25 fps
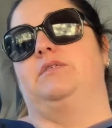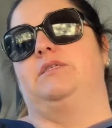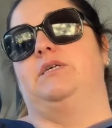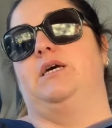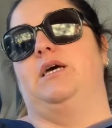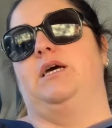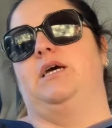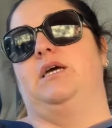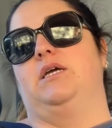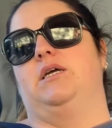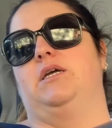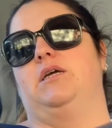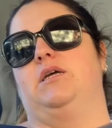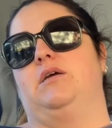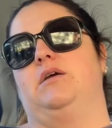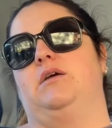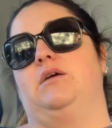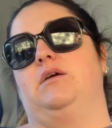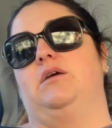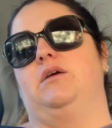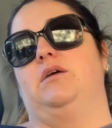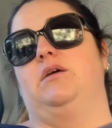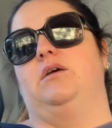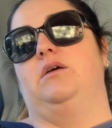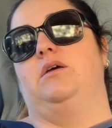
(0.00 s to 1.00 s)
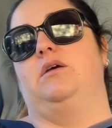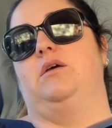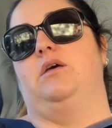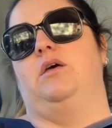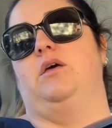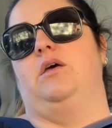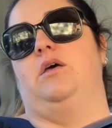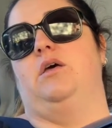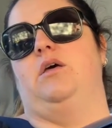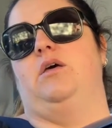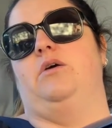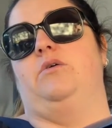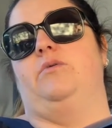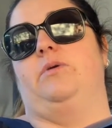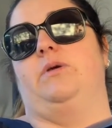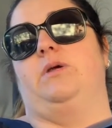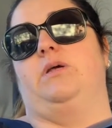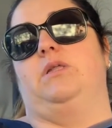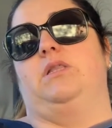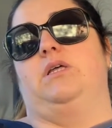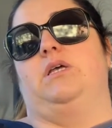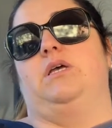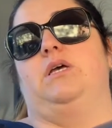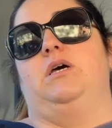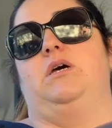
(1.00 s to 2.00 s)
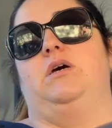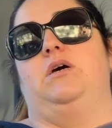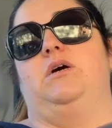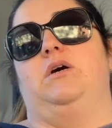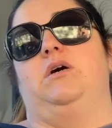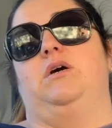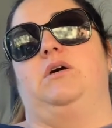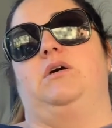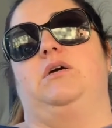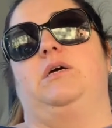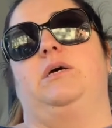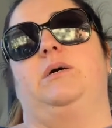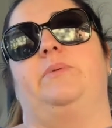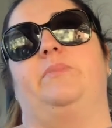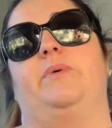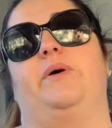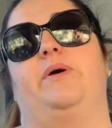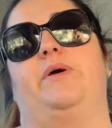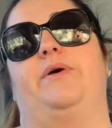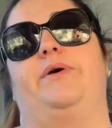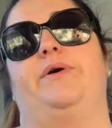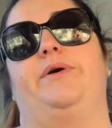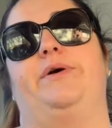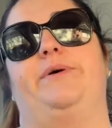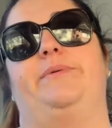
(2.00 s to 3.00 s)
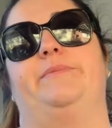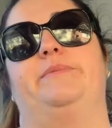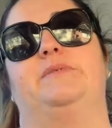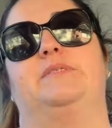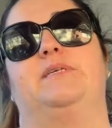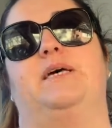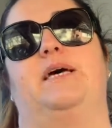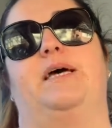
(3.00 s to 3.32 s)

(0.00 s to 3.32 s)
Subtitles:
like, I got the car, come back home, I was